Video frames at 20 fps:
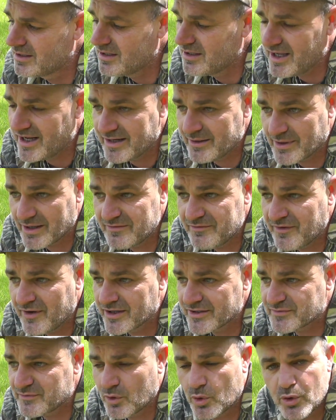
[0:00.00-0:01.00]
Anyway,
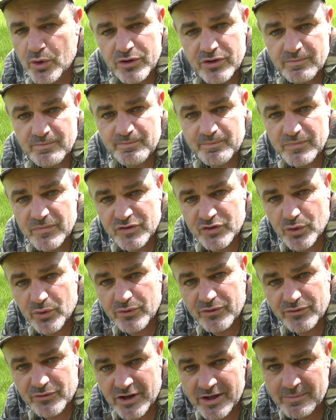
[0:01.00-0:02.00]
fast forward sort
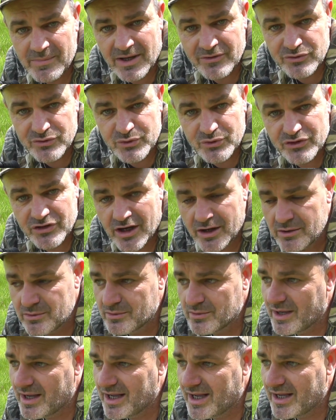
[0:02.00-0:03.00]
of 3 months or
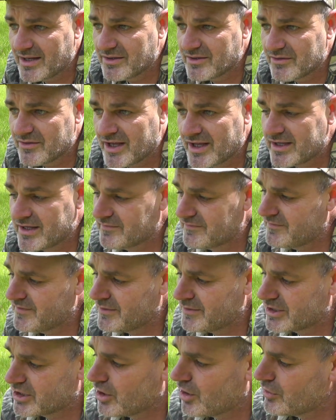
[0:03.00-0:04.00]
so, and they have
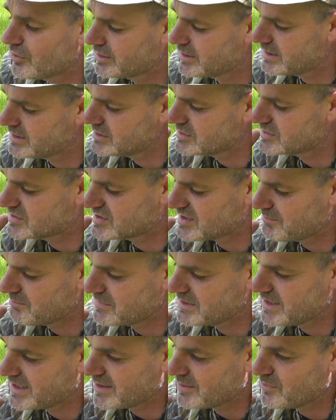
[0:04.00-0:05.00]
very kindly sent
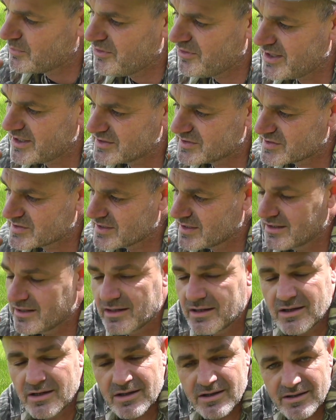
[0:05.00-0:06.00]
me down this.
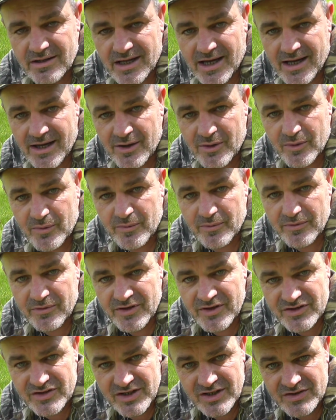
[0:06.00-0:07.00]
Now,
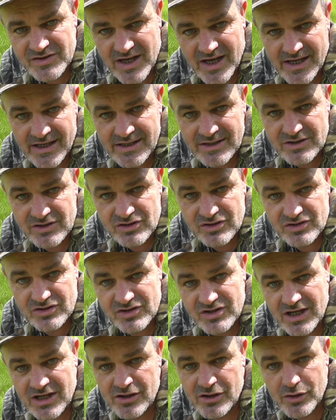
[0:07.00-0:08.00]
this is a
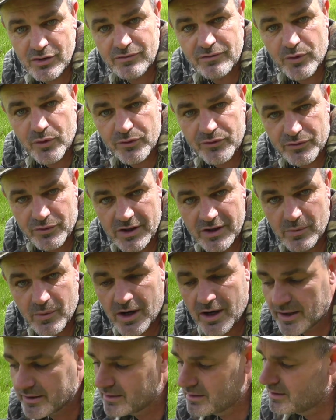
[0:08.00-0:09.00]

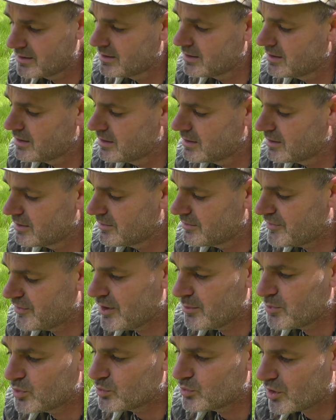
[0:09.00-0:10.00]
TU431
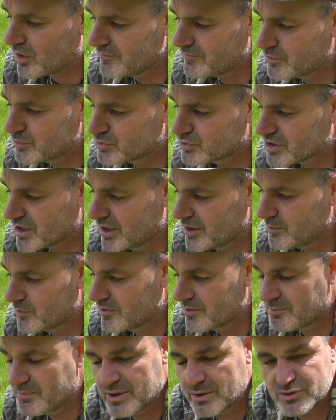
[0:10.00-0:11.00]
thermal rifle scope
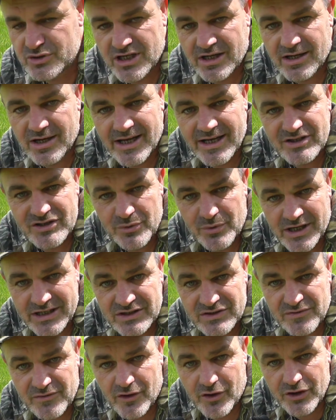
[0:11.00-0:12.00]
with a built-in laser
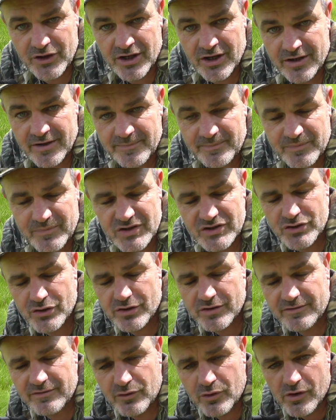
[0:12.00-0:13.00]
rangefinder. It's got
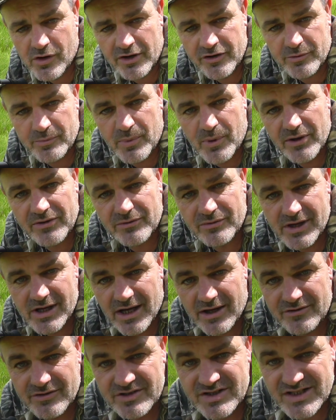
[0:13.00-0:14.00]
a 400 by
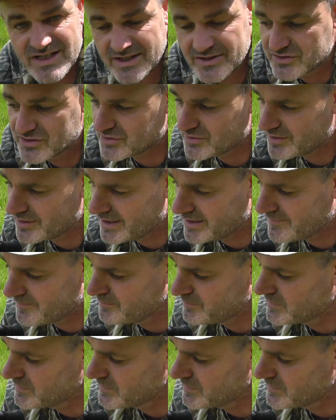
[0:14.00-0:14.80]
300 sensor in it.